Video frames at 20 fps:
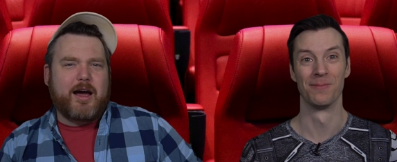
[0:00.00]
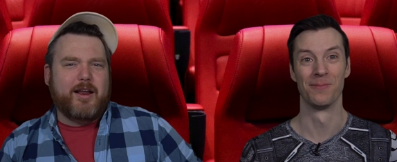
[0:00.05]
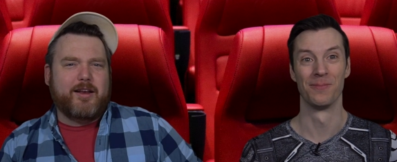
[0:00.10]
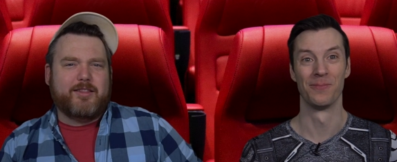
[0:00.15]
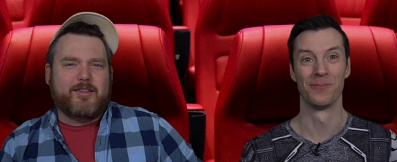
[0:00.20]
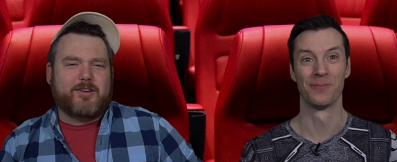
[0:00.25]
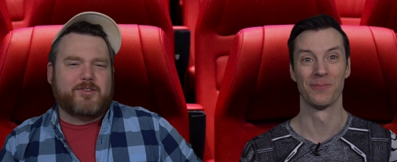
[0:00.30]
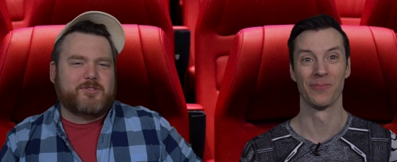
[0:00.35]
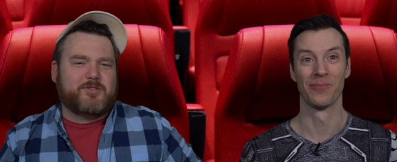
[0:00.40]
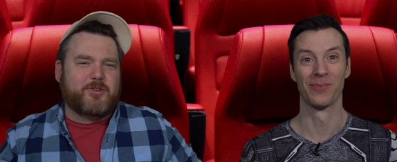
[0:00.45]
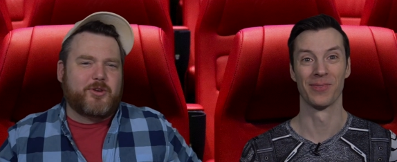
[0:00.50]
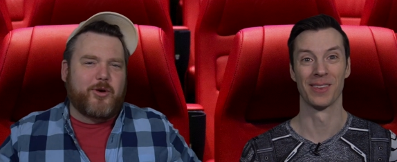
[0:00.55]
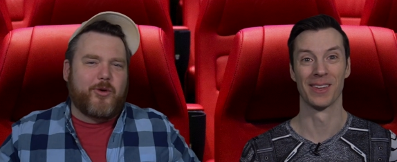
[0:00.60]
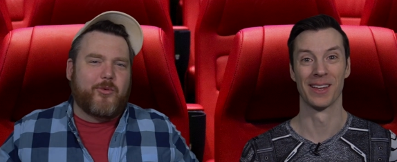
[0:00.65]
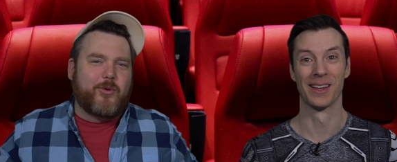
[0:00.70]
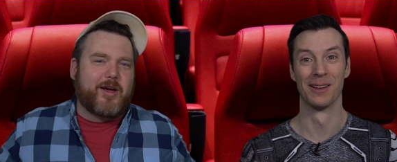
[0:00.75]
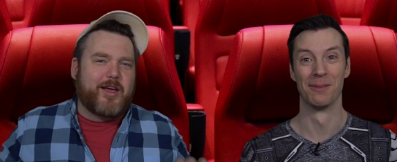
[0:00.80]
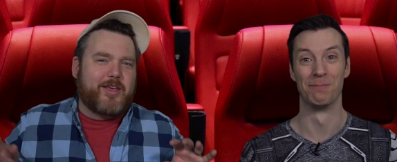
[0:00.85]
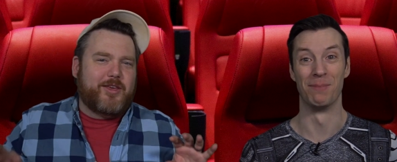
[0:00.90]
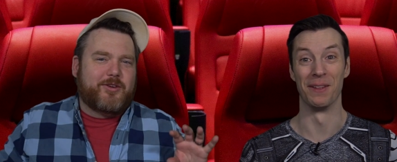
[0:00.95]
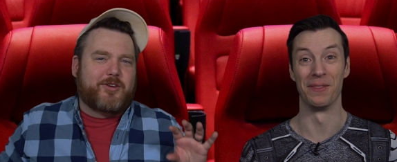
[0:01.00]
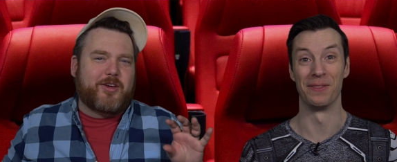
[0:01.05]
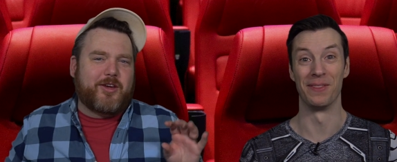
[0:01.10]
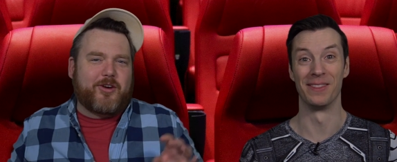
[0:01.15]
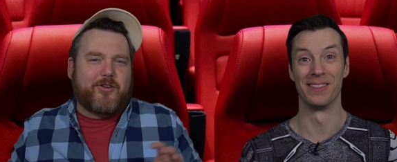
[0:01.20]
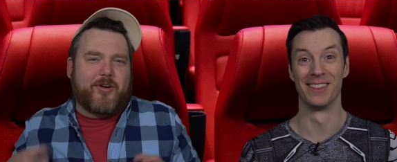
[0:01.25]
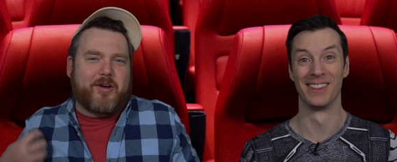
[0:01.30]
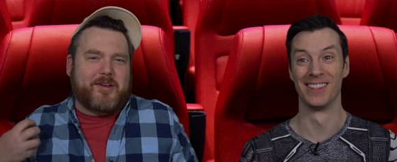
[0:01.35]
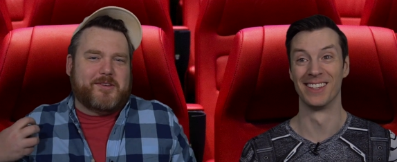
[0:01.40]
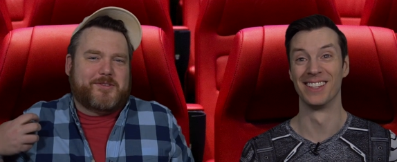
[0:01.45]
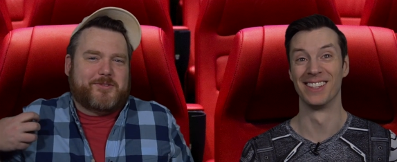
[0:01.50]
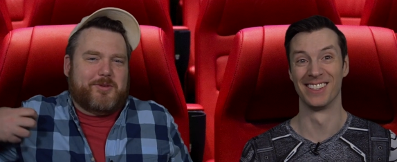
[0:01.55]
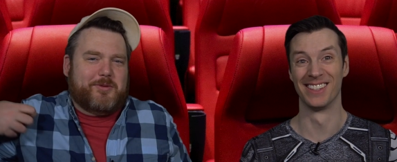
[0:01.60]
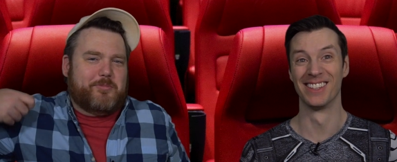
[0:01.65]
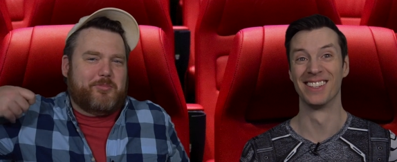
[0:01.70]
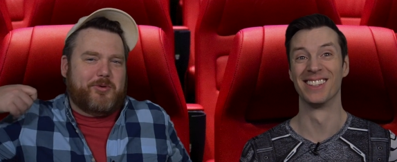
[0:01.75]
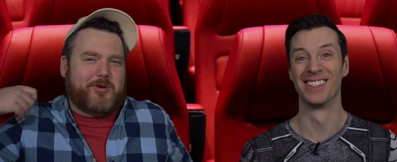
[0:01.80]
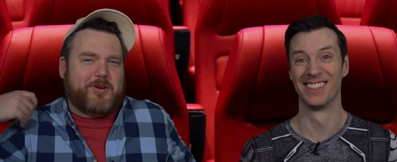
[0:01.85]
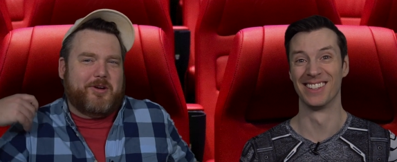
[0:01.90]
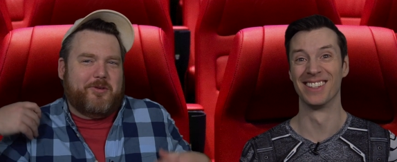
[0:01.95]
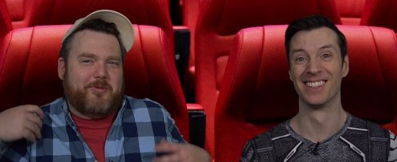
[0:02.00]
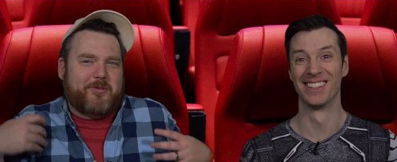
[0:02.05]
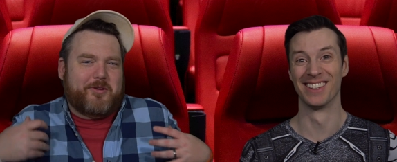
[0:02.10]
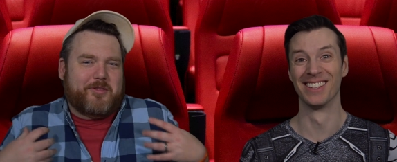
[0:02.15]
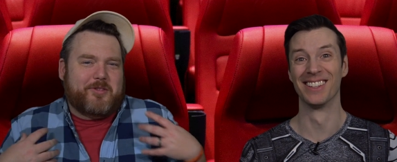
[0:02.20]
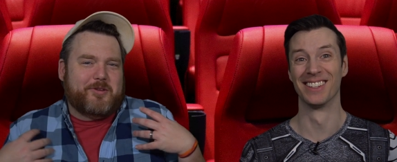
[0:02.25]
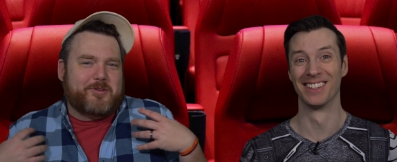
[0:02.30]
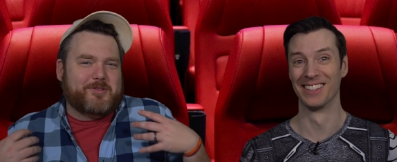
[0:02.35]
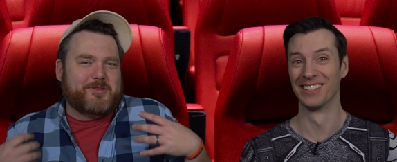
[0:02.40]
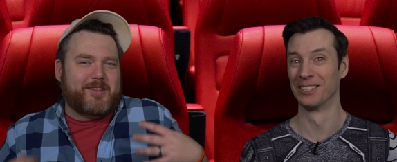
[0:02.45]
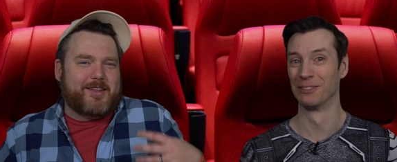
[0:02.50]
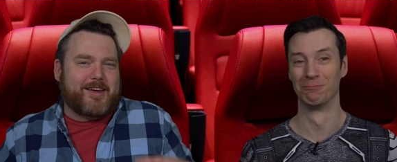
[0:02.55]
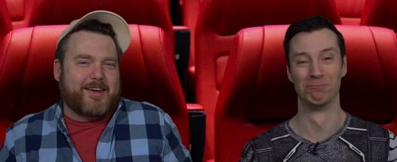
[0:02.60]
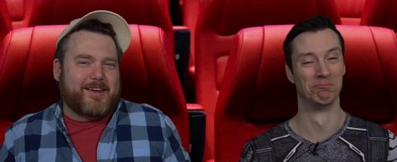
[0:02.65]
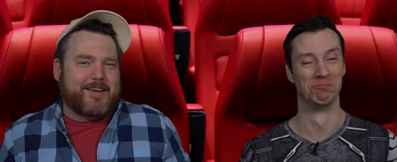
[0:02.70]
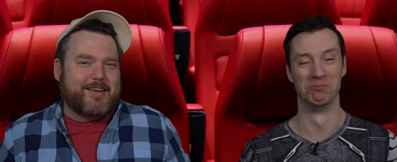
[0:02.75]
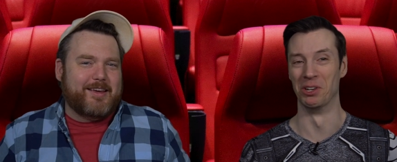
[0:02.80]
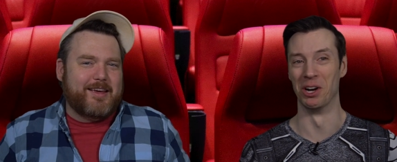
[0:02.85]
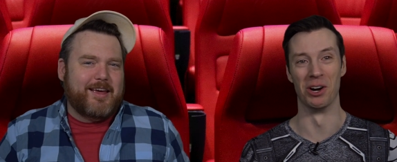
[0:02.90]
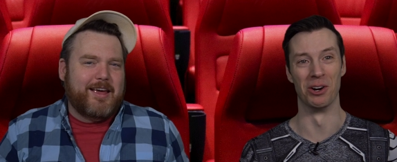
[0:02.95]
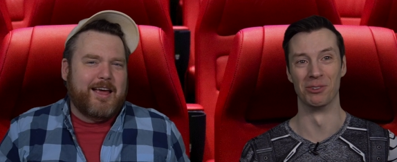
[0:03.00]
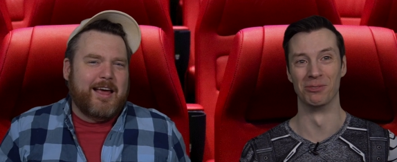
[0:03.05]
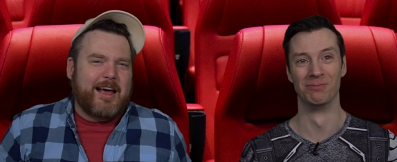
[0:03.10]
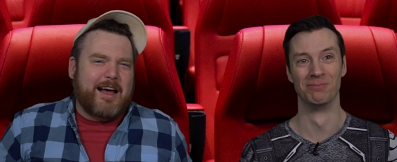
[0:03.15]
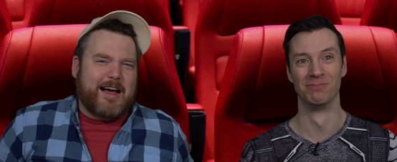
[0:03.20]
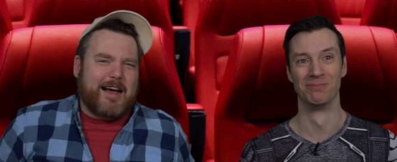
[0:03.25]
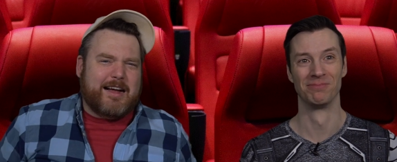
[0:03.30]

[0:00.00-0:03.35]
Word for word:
Speaker 1: I, there's no way but, you can gracefully put on one of those. Like no.